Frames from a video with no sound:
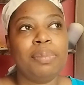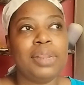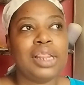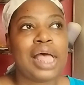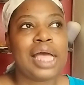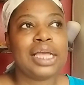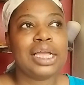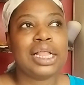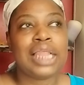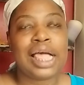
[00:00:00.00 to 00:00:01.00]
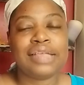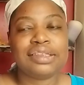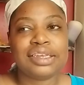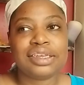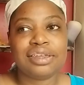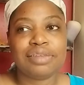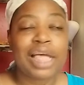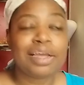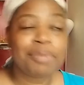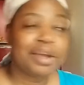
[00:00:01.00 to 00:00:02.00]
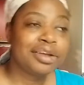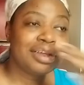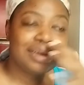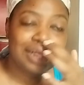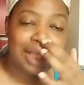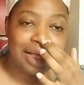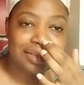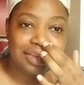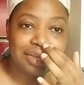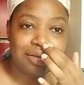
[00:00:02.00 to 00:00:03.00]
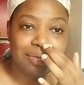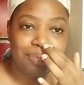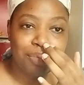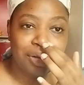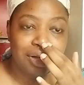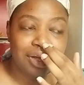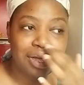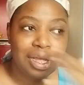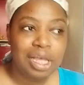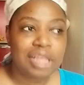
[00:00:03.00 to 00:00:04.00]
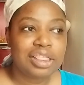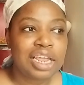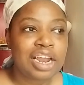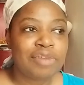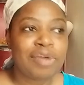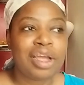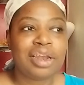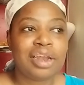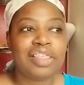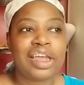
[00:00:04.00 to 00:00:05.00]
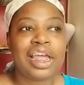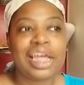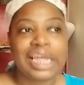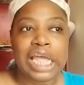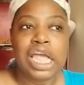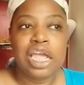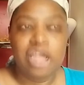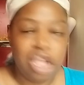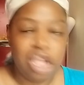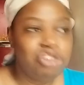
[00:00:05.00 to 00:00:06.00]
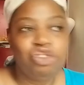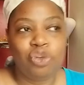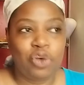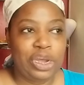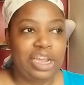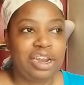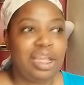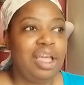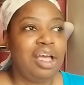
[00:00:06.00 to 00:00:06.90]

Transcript: Black American classic book that I read that I enjoyed.